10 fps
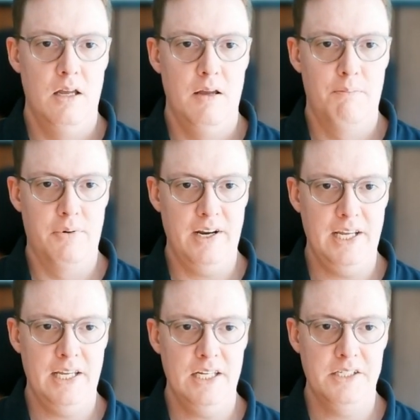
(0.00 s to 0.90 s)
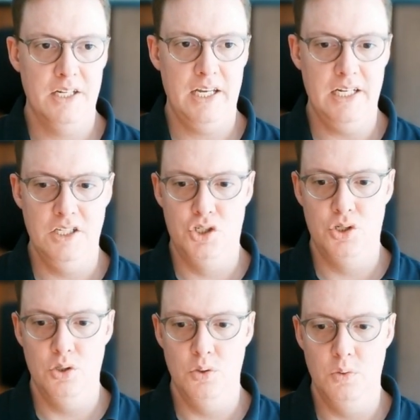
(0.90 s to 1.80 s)
bringing his knight
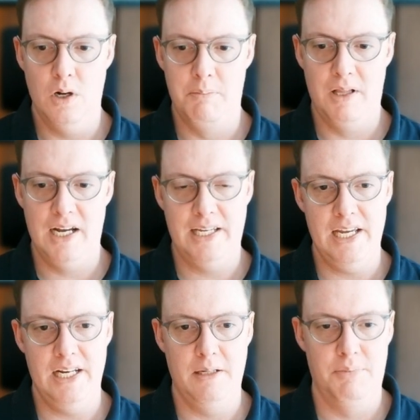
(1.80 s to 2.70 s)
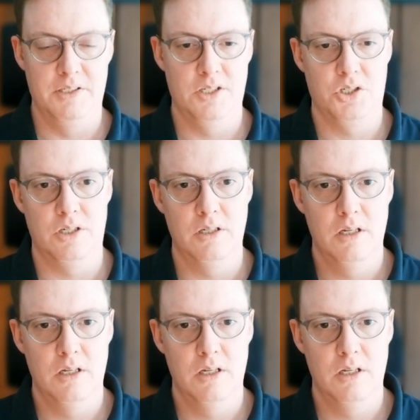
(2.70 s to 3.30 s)
into a blockading position.